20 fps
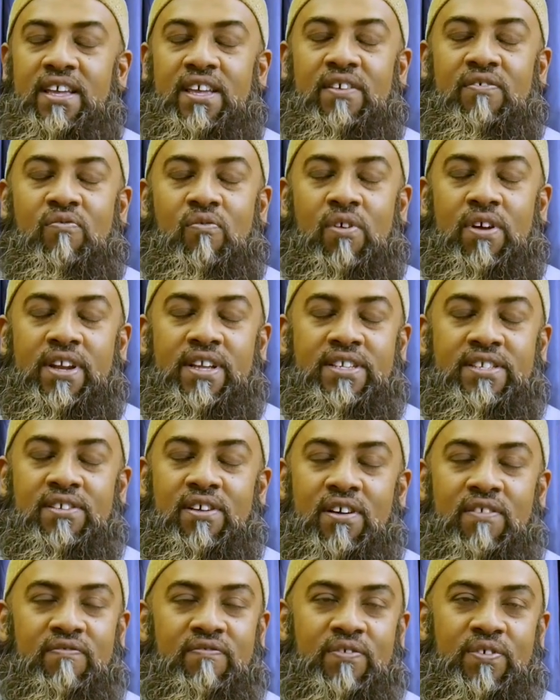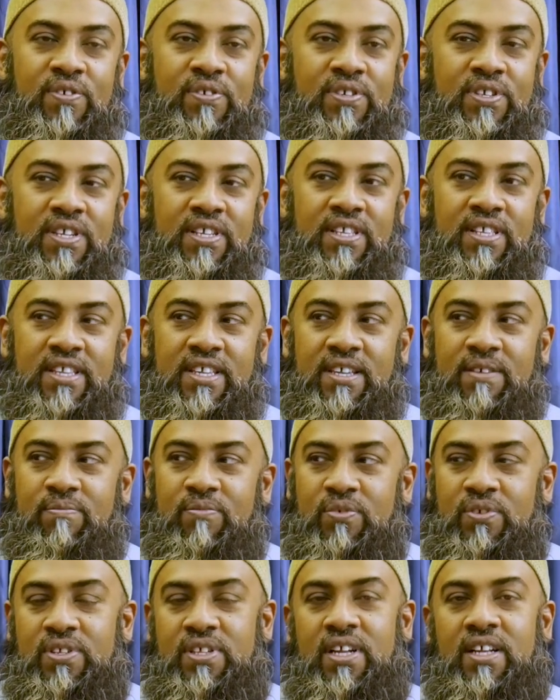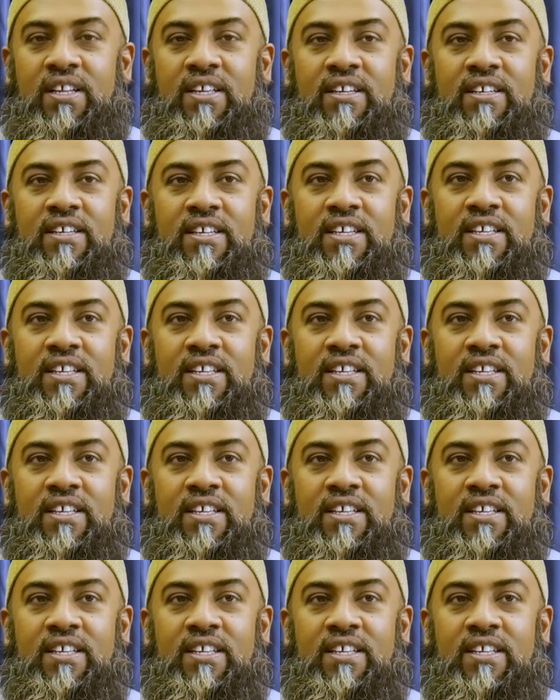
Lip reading: If one is not versed in the mustalah,